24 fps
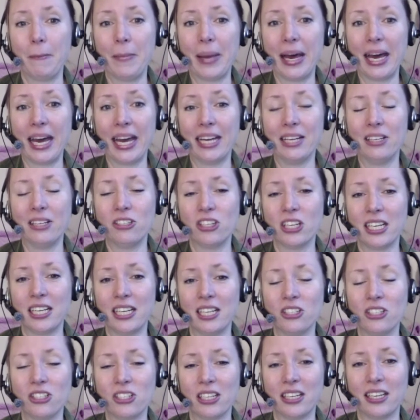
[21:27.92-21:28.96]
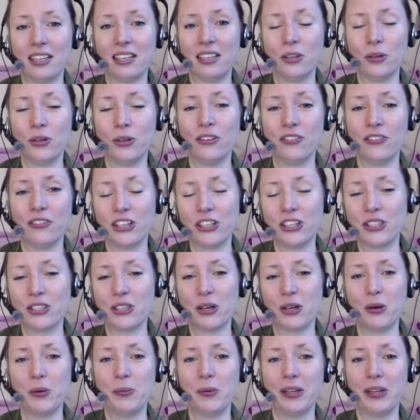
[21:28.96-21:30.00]
Mind changing,
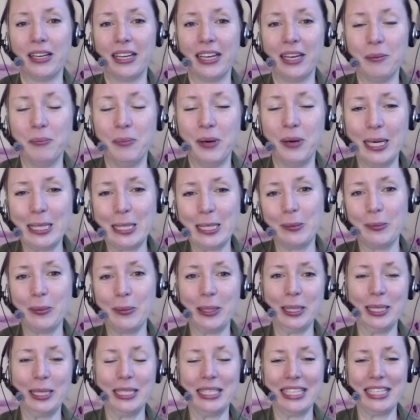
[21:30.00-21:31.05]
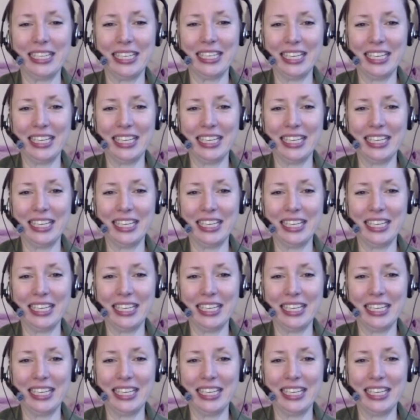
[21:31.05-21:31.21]
universe opening possibility.